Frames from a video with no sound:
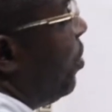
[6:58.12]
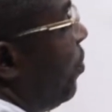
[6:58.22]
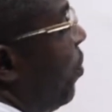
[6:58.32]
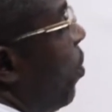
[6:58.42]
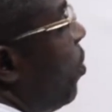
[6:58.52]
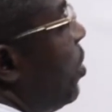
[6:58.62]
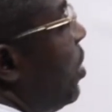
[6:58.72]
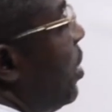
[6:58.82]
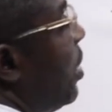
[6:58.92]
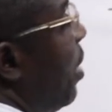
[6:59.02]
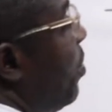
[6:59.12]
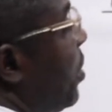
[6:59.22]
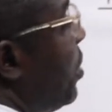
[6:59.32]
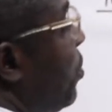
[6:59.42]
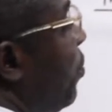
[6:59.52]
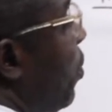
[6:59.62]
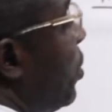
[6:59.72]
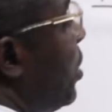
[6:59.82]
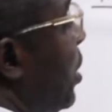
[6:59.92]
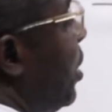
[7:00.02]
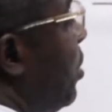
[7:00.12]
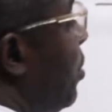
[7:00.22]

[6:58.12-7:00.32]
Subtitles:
4. That makes it 14.